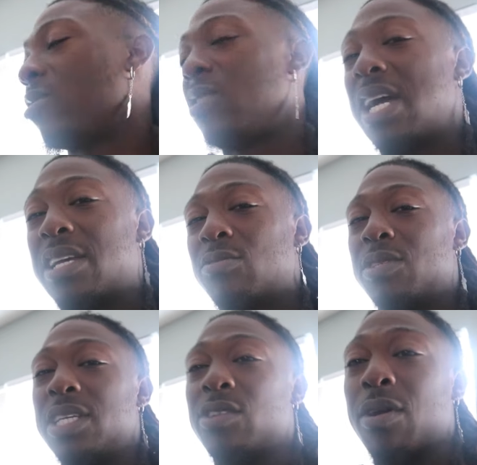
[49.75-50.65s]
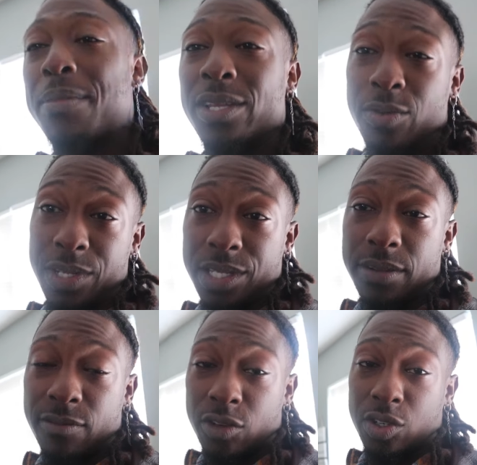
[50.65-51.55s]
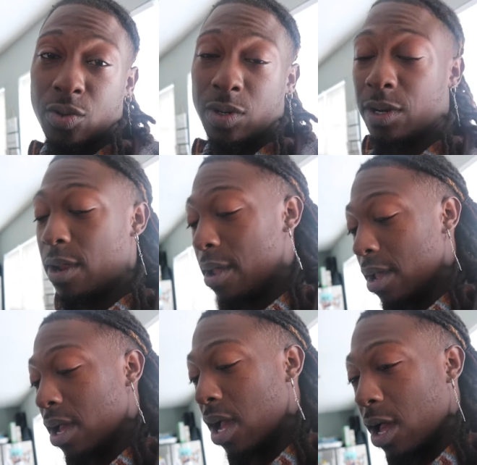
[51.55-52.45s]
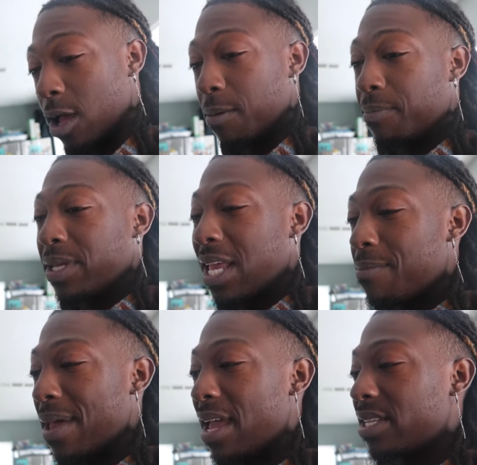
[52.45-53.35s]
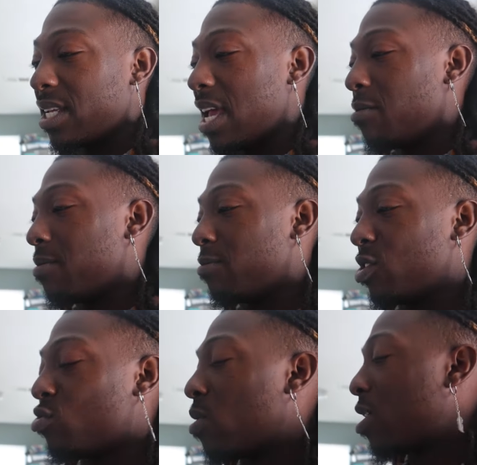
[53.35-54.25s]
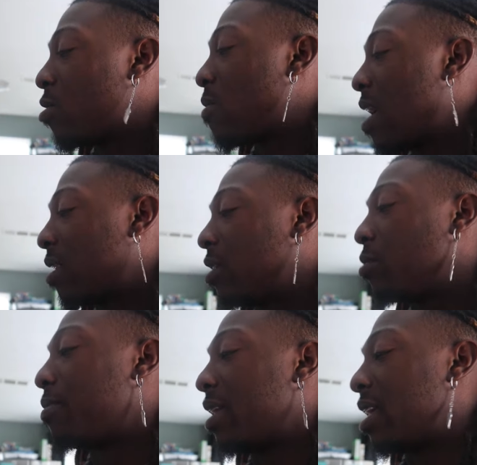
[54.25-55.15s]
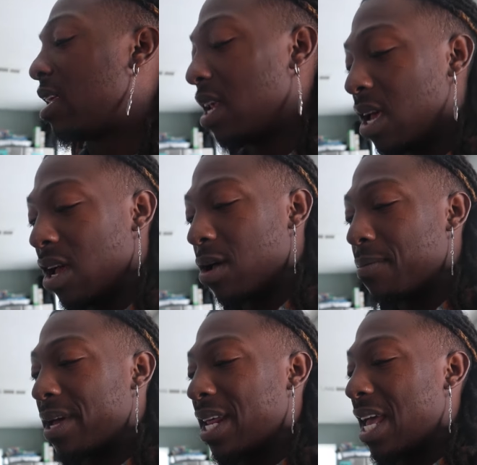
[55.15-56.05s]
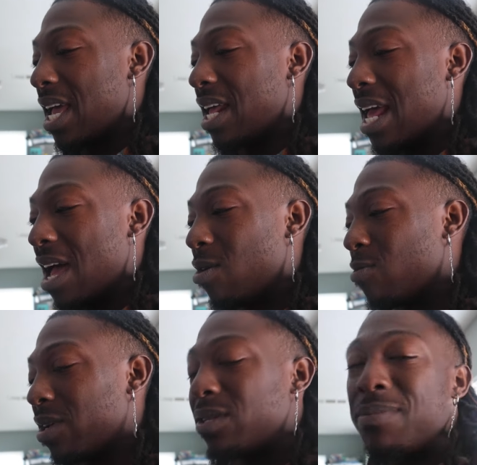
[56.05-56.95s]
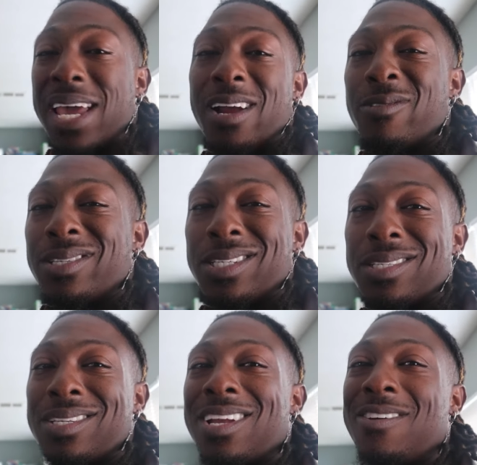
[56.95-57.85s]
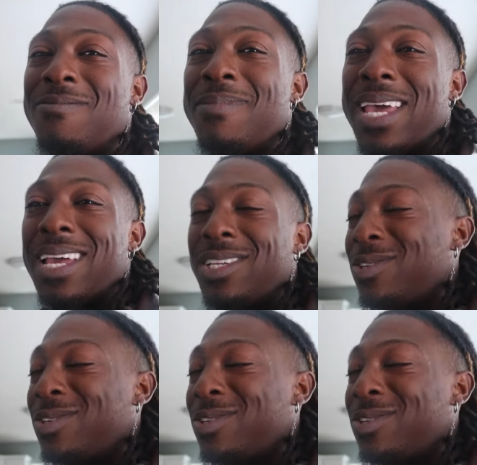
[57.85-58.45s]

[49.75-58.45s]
So you guys will see Grandma Tweezy for sure. But yeah, man, today we're just running around a little bit. About to head out, run some errands and stuff, man.